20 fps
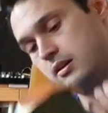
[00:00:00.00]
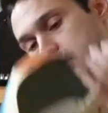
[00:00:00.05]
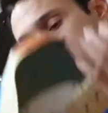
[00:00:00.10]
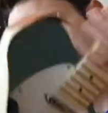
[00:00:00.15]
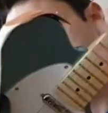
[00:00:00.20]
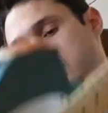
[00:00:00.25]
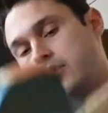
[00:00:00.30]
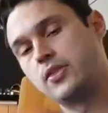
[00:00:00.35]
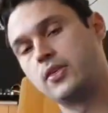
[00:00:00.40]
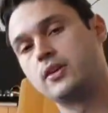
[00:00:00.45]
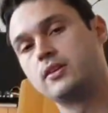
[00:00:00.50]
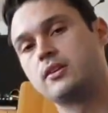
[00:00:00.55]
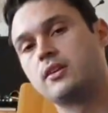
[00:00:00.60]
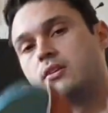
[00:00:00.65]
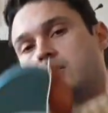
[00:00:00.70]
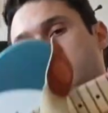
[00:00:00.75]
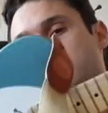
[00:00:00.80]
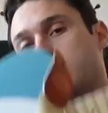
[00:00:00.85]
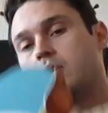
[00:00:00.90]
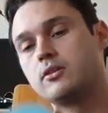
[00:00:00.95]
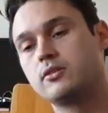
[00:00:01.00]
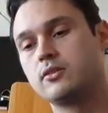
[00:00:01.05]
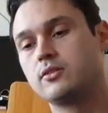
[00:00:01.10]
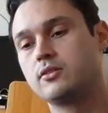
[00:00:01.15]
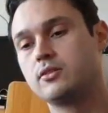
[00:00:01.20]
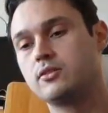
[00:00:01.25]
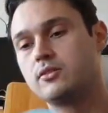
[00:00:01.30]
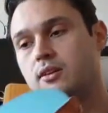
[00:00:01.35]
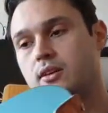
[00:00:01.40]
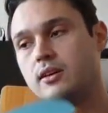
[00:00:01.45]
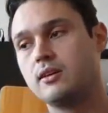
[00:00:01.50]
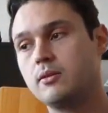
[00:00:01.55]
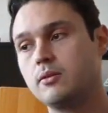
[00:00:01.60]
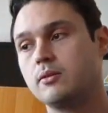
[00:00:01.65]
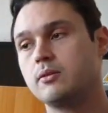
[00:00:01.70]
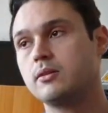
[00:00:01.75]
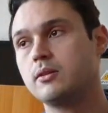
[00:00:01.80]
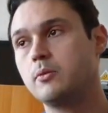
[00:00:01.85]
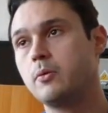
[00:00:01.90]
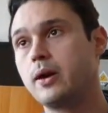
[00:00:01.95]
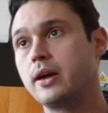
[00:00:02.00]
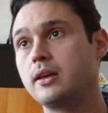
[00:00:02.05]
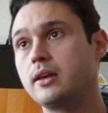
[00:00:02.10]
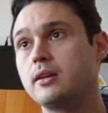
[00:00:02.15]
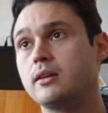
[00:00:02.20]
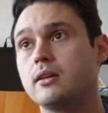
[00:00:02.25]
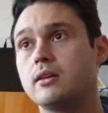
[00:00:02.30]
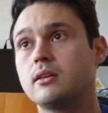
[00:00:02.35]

The other thing that you notice is the weight.